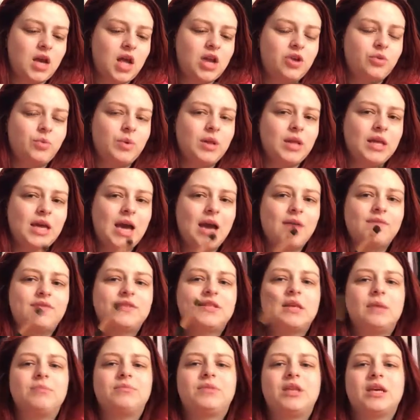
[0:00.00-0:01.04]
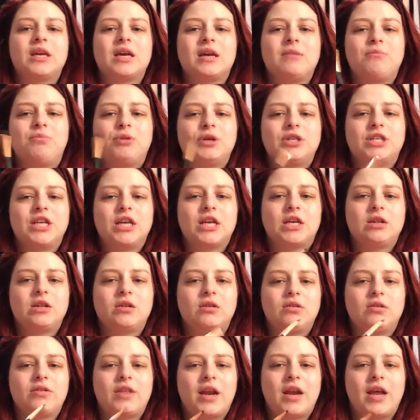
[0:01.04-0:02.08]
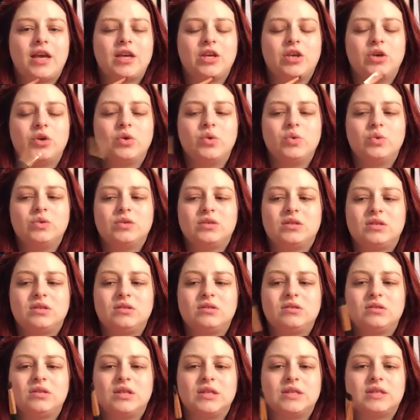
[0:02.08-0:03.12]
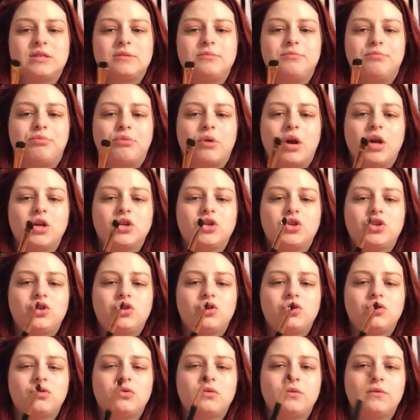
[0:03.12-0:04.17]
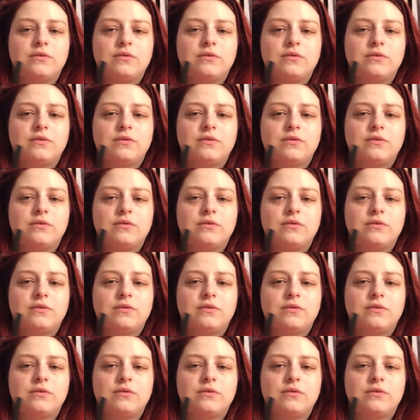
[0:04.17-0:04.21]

I don't really have something in particular that I use this brush